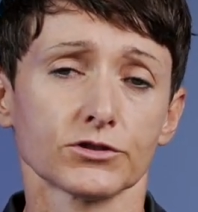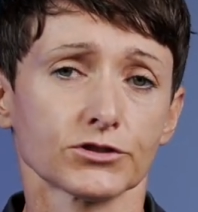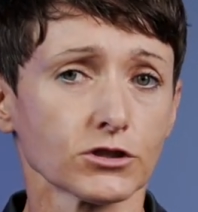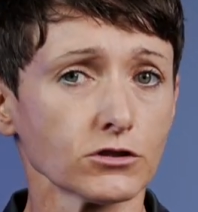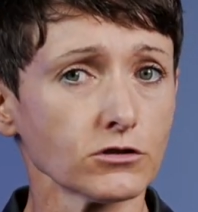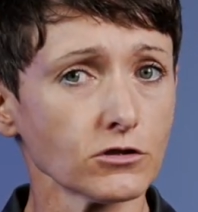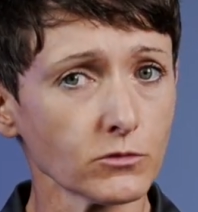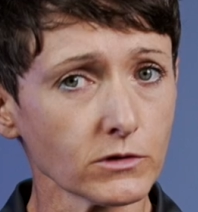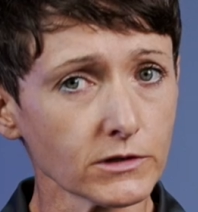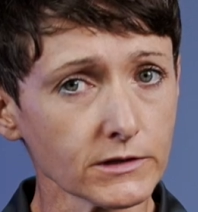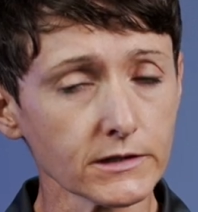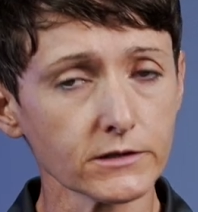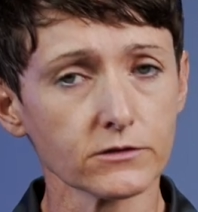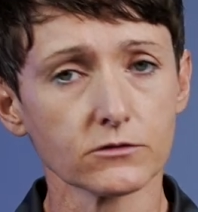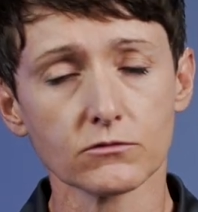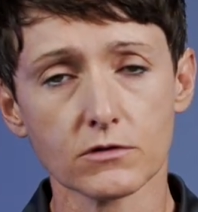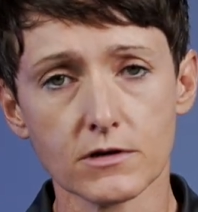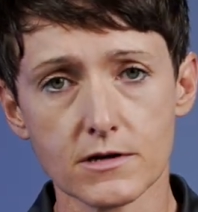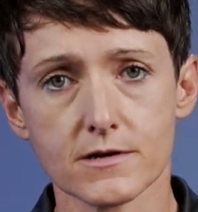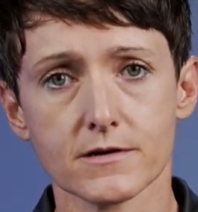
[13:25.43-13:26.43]
So you will need
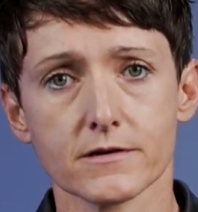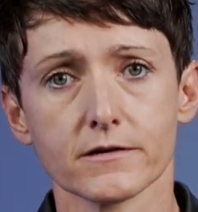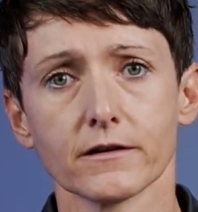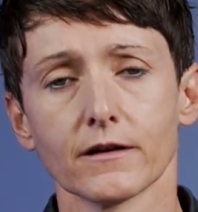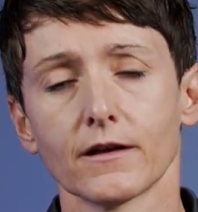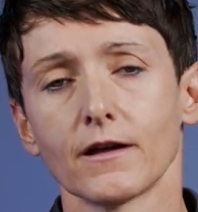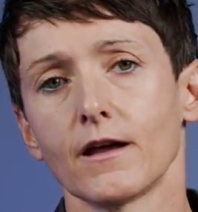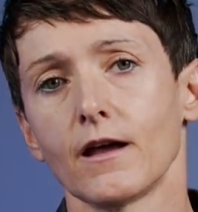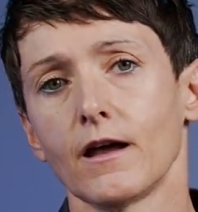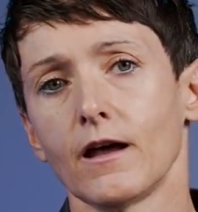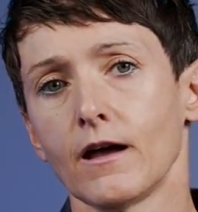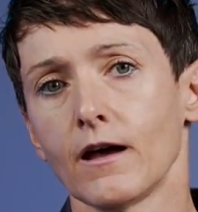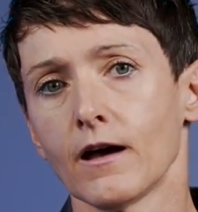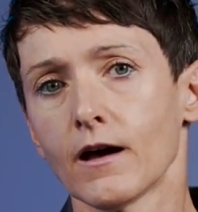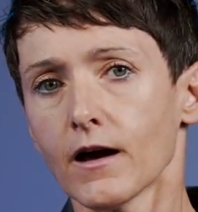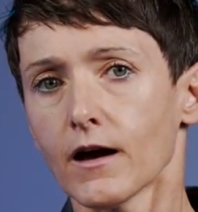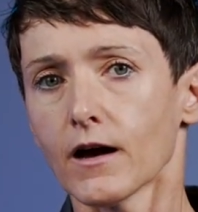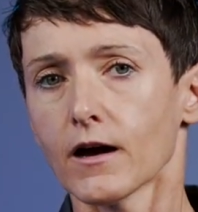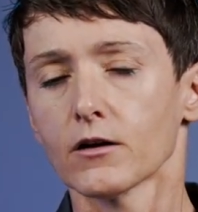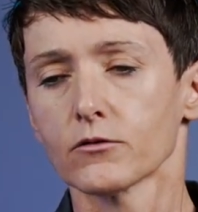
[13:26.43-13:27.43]
to learn
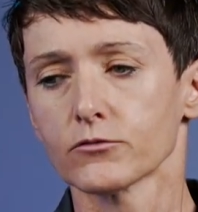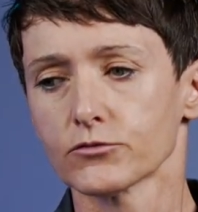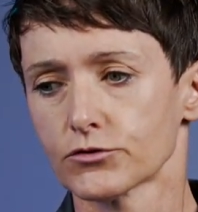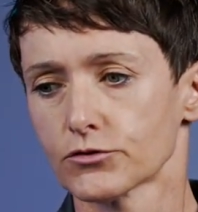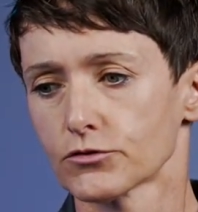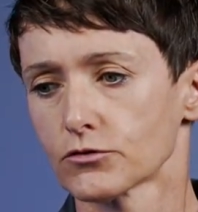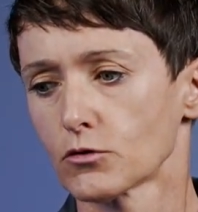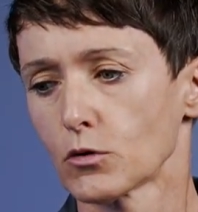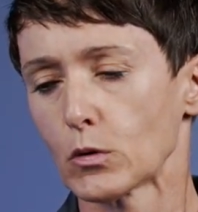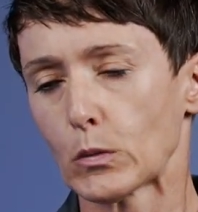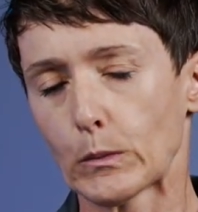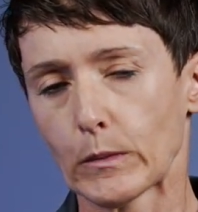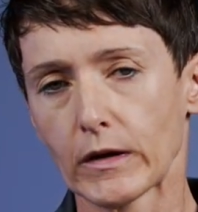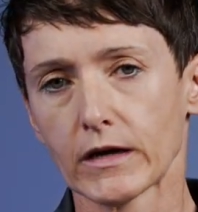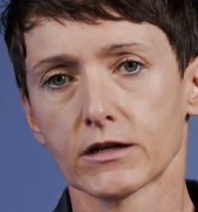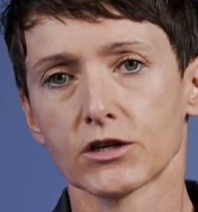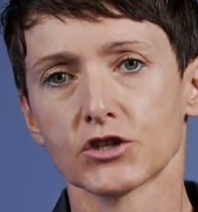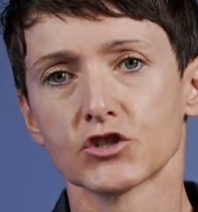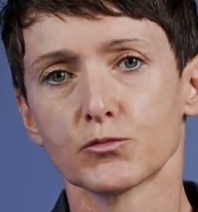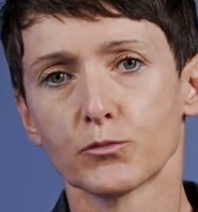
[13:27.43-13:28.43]
how to
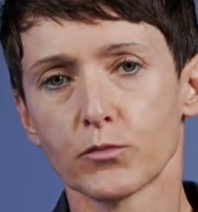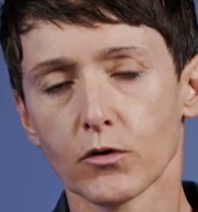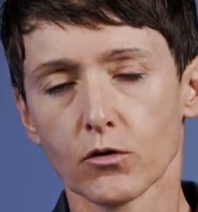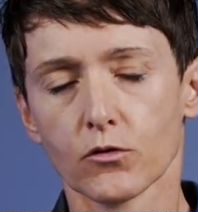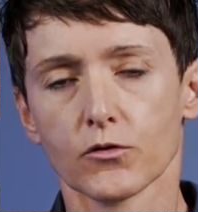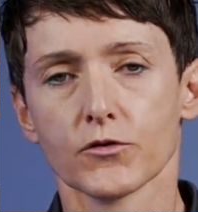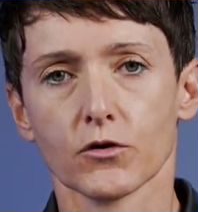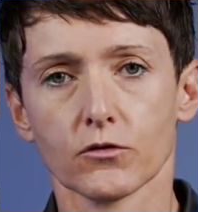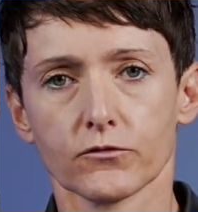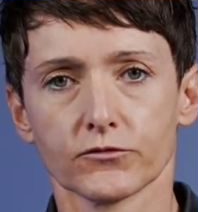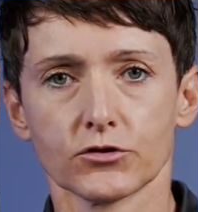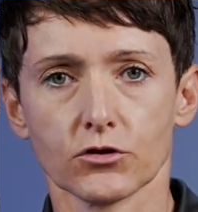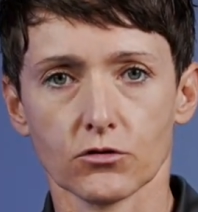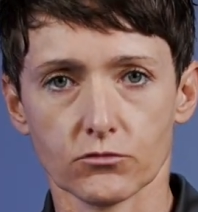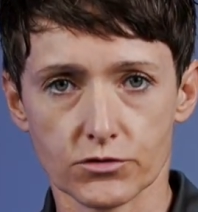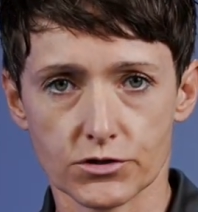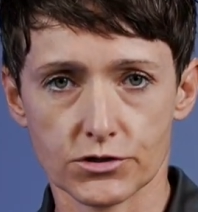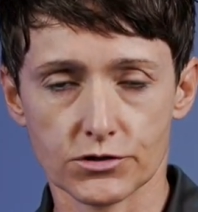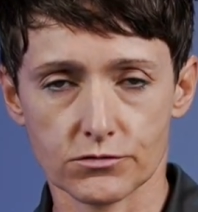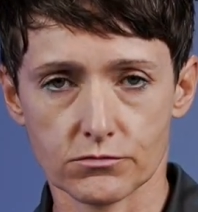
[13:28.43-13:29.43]
manage both of
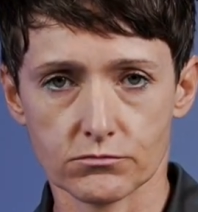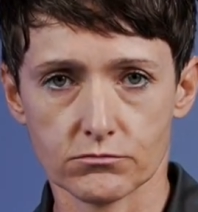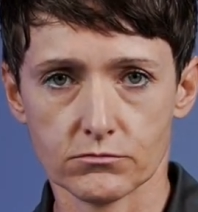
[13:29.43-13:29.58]
those.